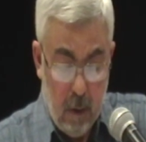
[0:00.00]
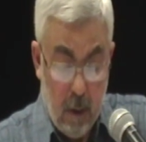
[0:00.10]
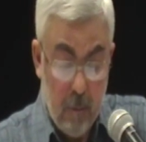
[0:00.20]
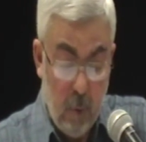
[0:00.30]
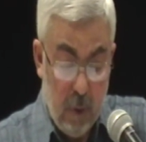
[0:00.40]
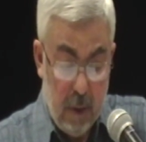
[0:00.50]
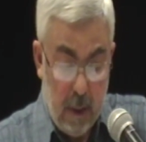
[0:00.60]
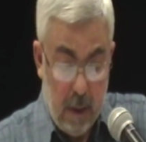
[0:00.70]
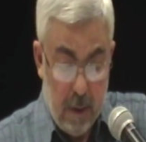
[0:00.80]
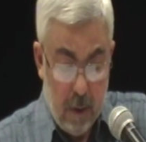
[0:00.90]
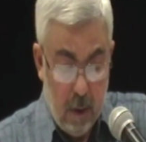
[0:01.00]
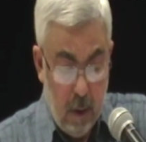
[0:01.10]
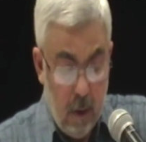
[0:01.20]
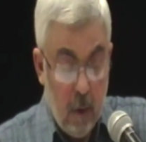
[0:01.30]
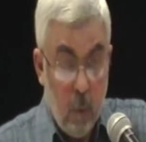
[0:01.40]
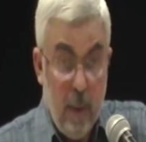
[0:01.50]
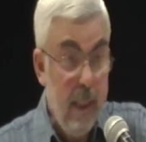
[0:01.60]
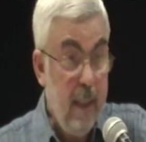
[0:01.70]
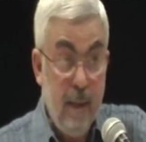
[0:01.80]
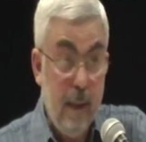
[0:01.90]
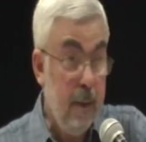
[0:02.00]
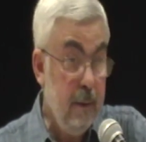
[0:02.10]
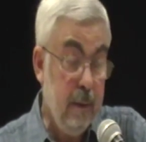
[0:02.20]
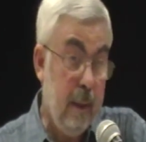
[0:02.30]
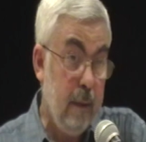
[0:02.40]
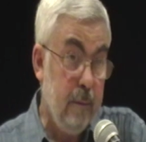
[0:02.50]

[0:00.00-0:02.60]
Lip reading: on both sides, we cannot,